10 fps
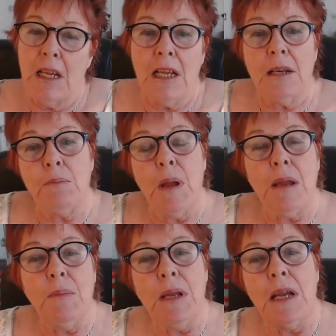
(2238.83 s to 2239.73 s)
it may
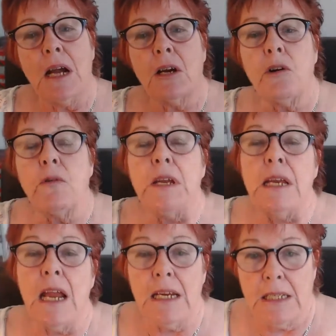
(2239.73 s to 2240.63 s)
be a
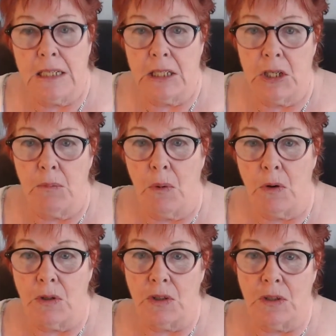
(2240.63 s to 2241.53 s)
created
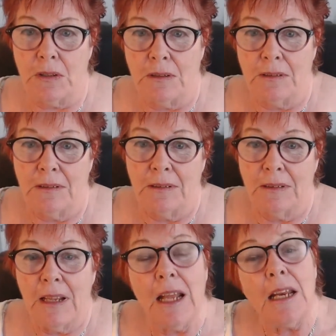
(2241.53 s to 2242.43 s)
emotion,
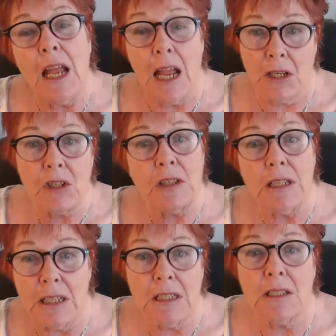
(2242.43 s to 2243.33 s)
and it
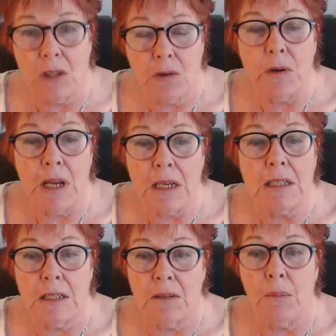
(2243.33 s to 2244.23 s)
actually is a
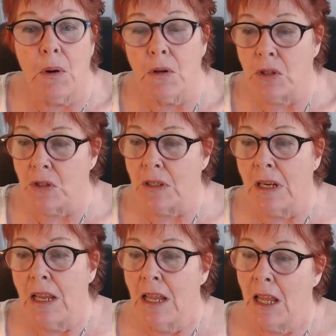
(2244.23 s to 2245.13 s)
created emotion.
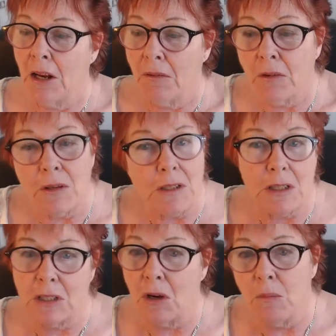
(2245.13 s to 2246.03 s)
And I've got
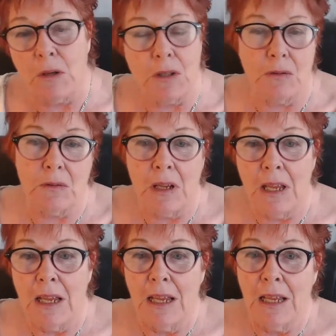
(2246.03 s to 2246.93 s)
so much,
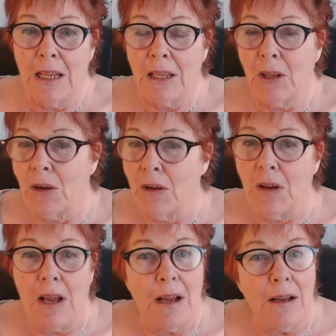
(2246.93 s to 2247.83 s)
you know,
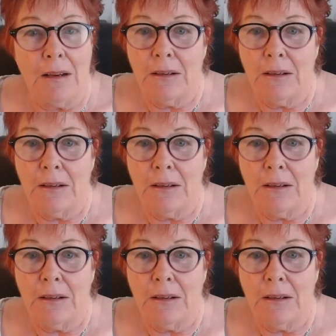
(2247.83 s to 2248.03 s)
I